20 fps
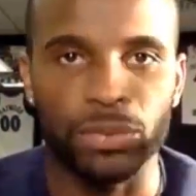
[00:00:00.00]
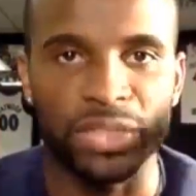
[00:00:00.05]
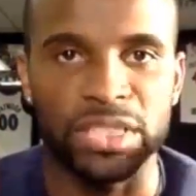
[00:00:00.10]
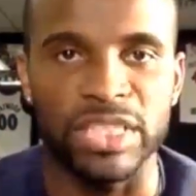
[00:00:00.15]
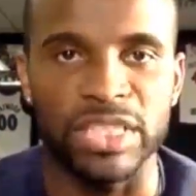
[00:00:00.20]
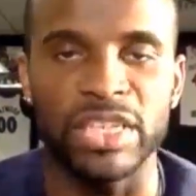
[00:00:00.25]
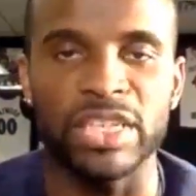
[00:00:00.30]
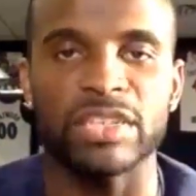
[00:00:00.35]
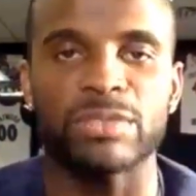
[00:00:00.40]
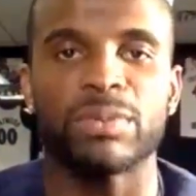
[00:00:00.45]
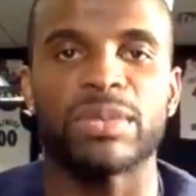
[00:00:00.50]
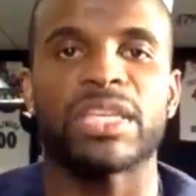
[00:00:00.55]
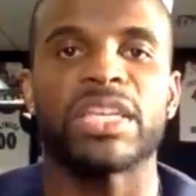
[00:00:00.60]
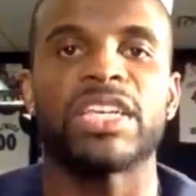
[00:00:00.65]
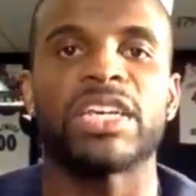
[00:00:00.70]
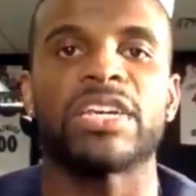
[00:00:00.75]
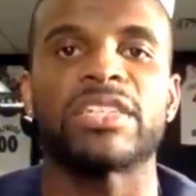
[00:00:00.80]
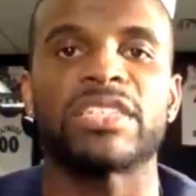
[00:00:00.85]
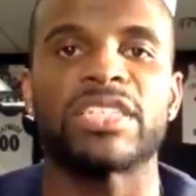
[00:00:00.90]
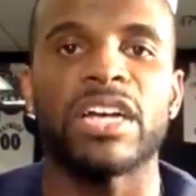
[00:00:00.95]
resilience
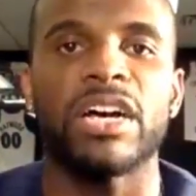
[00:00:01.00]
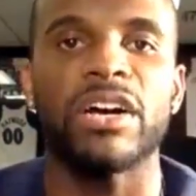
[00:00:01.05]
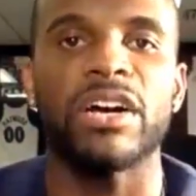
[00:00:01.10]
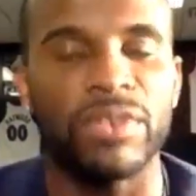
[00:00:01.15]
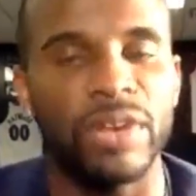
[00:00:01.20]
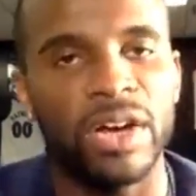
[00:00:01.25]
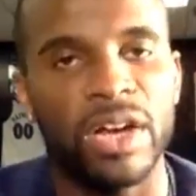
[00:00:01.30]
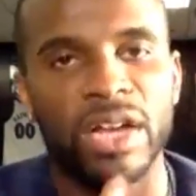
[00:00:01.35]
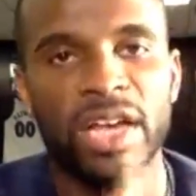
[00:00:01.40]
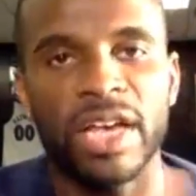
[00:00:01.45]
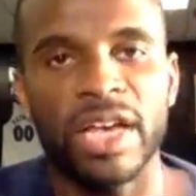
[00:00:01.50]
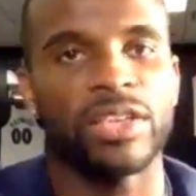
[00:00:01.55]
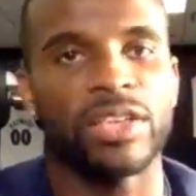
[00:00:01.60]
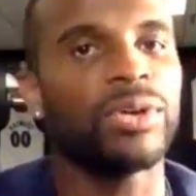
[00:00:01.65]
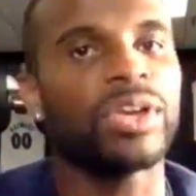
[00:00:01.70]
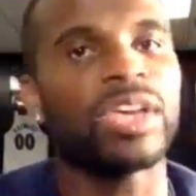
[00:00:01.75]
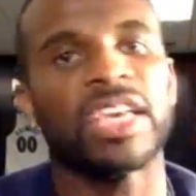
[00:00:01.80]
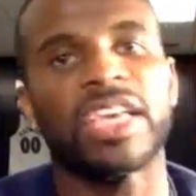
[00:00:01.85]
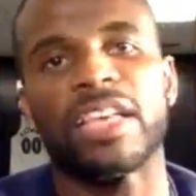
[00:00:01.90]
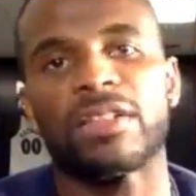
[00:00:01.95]
within yourself. And you
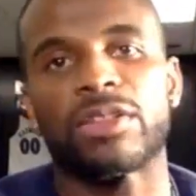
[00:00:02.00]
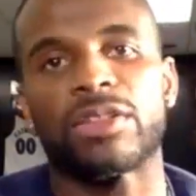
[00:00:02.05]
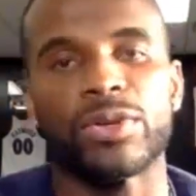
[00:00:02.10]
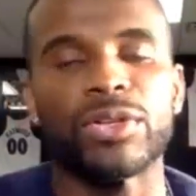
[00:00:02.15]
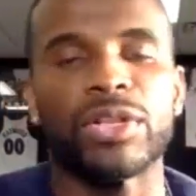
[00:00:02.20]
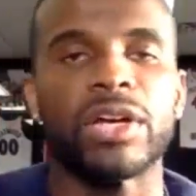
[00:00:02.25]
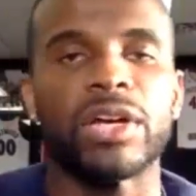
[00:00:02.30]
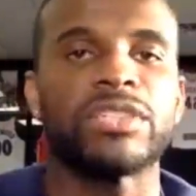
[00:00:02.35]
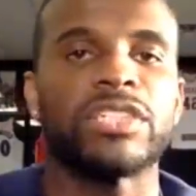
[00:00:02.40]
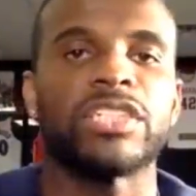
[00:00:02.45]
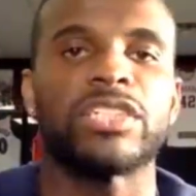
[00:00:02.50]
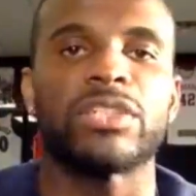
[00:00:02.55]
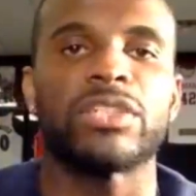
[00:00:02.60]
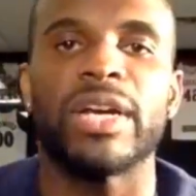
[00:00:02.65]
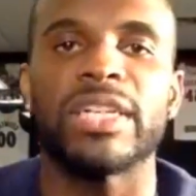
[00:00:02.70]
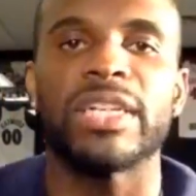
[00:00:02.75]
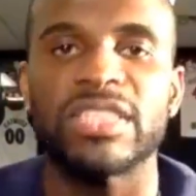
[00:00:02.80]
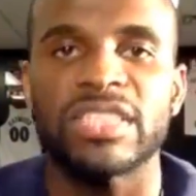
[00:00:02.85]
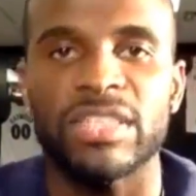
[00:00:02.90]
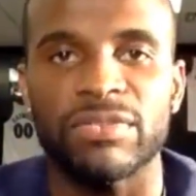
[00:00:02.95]
can get through those
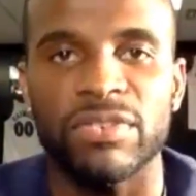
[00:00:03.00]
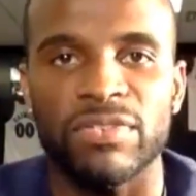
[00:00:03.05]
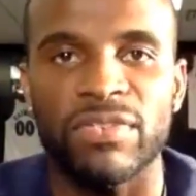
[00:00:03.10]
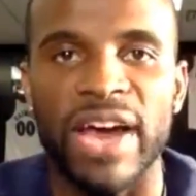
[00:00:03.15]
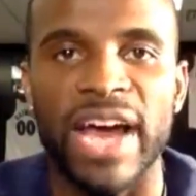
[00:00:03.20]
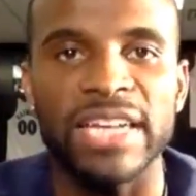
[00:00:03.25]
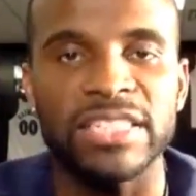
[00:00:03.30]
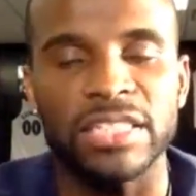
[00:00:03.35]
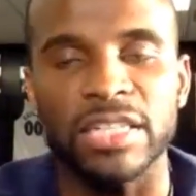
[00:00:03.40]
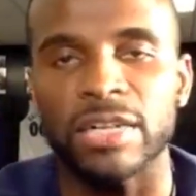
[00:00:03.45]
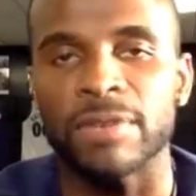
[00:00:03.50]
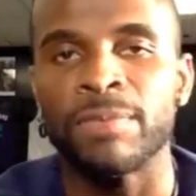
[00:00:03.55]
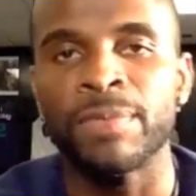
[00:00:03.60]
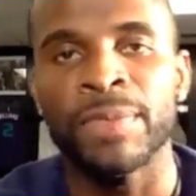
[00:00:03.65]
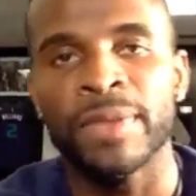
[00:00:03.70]
situations even faster.